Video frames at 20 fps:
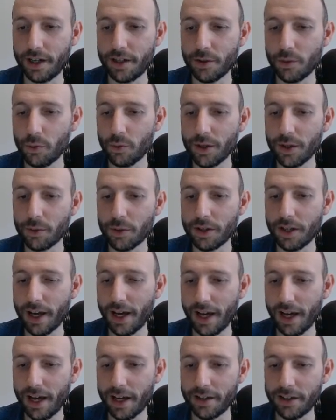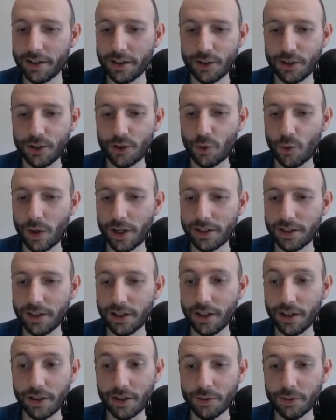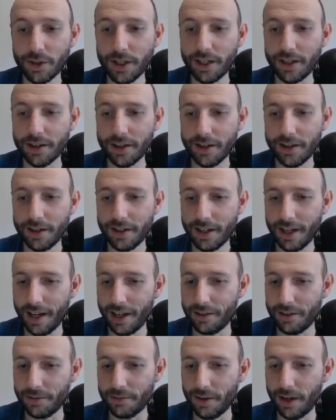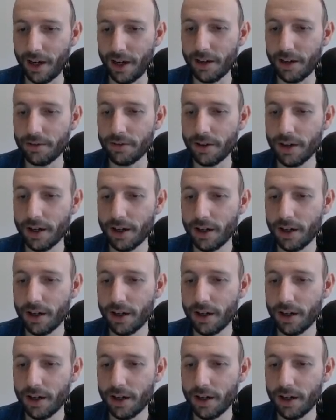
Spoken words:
we would add 23 and 5,